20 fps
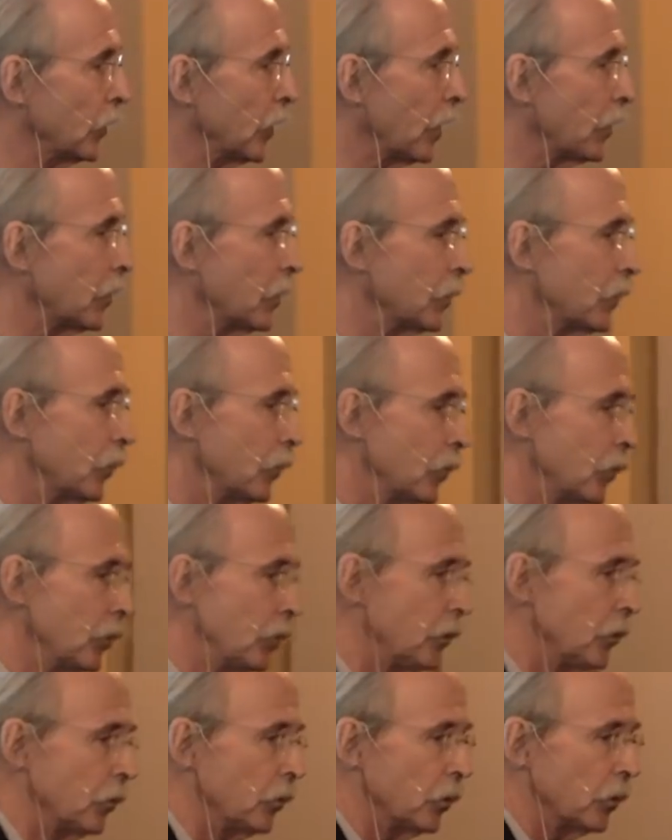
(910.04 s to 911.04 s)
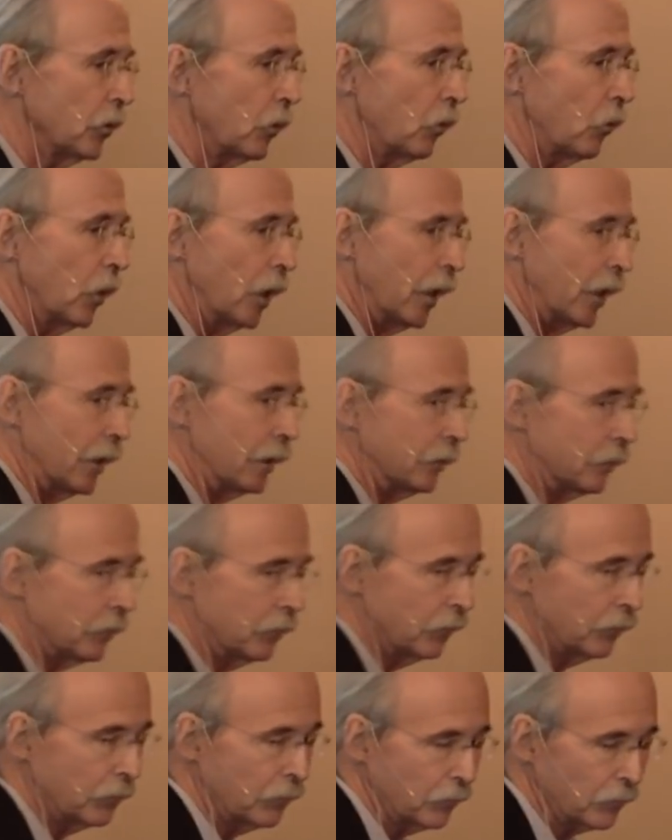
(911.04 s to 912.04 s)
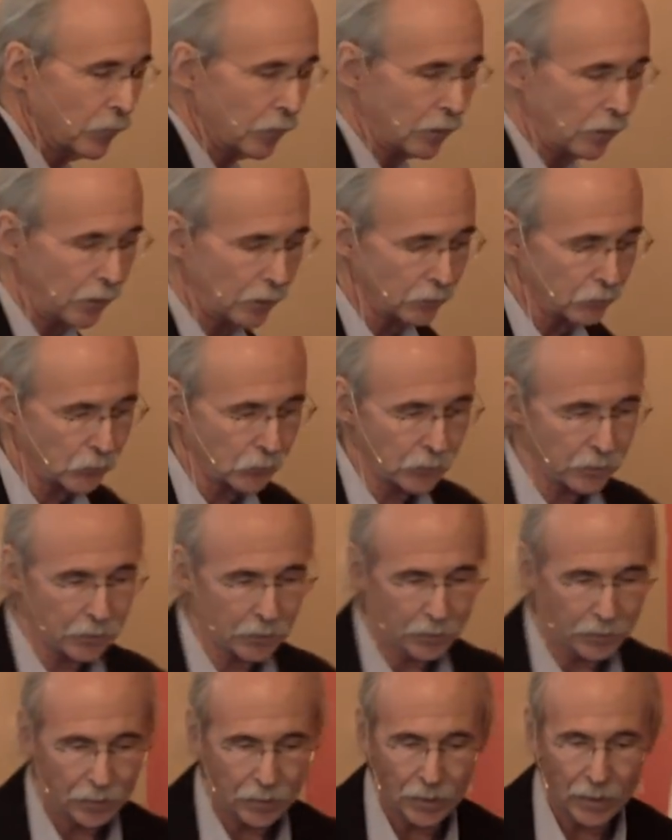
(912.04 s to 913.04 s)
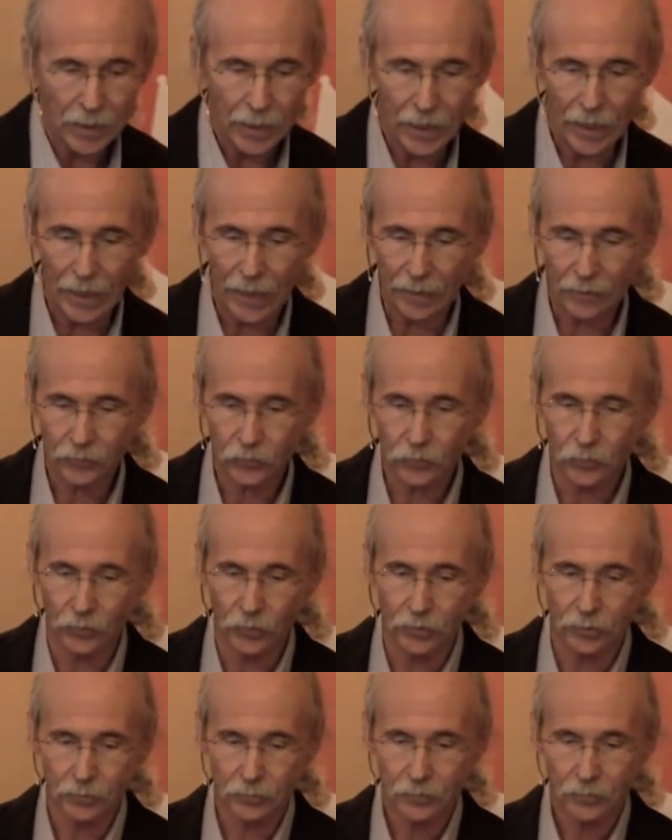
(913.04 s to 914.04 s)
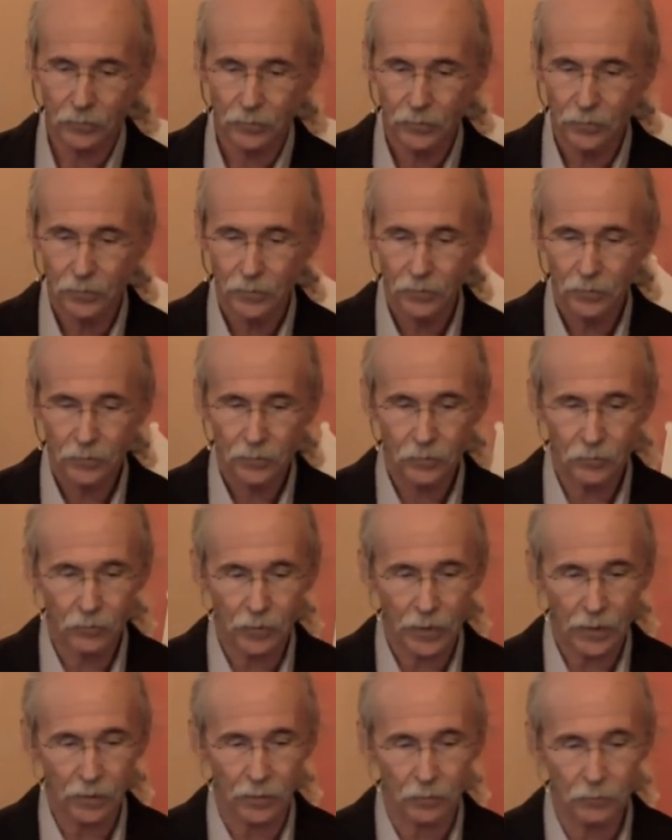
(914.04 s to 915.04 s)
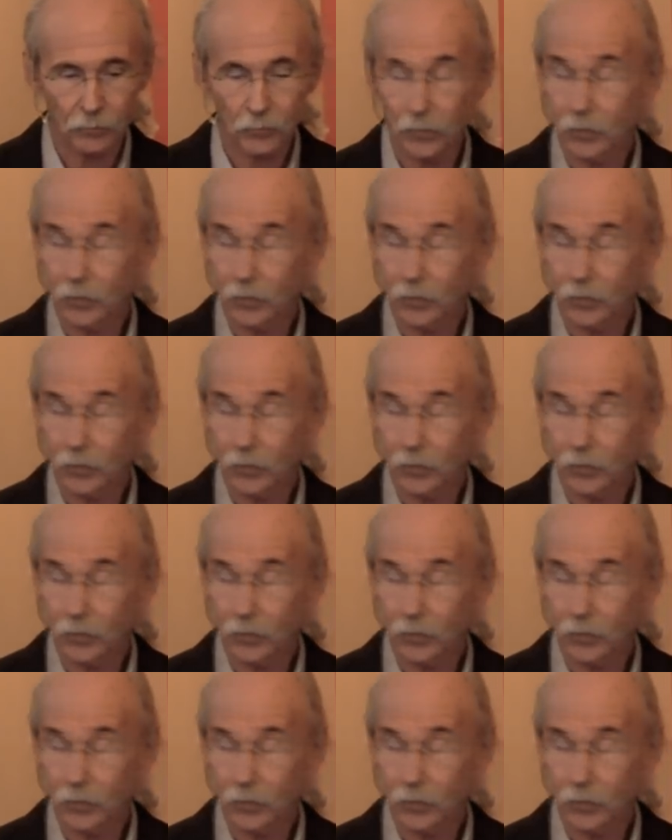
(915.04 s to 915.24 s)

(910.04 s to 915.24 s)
nothing to do with the way the country actually developed.